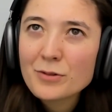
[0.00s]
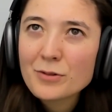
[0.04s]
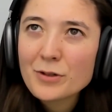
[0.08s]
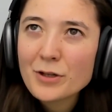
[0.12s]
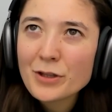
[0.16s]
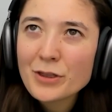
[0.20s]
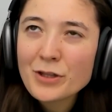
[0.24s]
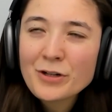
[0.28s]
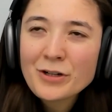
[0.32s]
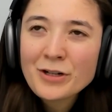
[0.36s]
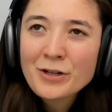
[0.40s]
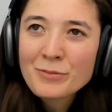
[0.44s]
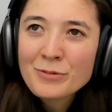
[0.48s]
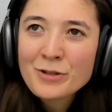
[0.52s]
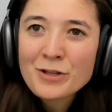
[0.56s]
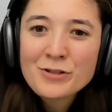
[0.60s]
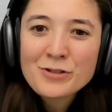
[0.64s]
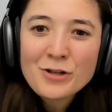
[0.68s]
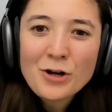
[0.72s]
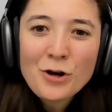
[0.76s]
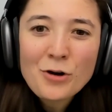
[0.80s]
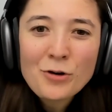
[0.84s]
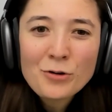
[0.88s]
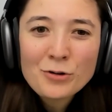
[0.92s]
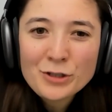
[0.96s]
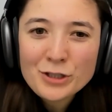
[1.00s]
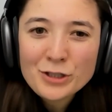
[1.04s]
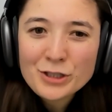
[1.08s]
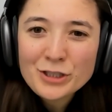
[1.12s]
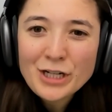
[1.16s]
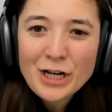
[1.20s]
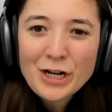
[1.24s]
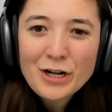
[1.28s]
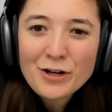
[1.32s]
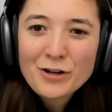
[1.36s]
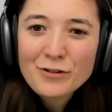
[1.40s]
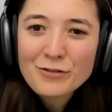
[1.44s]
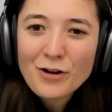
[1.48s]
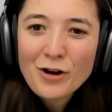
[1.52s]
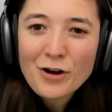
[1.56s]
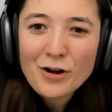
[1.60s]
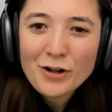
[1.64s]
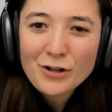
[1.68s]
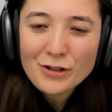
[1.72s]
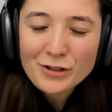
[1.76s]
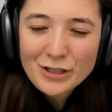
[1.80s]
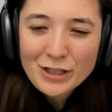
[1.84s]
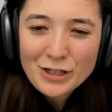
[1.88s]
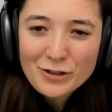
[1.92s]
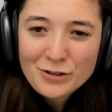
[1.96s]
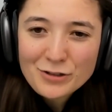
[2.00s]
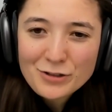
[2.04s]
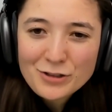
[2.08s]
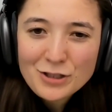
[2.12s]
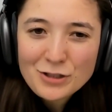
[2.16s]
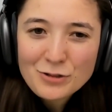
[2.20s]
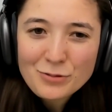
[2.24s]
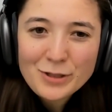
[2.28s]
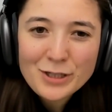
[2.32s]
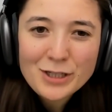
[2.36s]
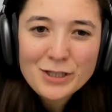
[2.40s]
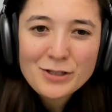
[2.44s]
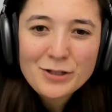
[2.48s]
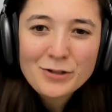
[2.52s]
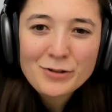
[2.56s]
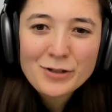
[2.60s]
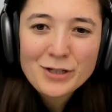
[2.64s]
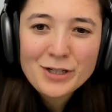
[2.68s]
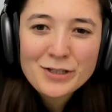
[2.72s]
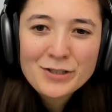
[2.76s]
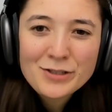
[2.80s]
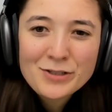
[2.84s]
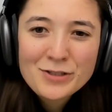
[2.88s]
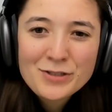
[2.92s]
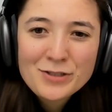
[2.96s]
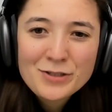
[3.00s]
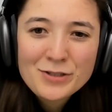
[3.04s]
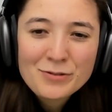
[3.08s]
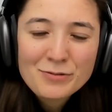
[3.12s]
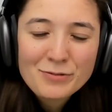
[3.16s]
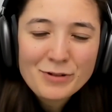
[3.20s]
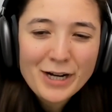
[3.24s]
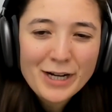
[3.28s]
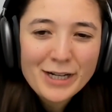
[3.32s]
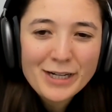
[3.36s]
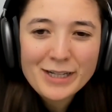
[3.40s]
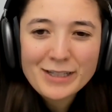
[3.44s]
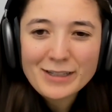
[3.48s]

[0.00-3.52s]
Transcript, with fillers: Ethereum doesn't own a share of all ERC20 tokens, right?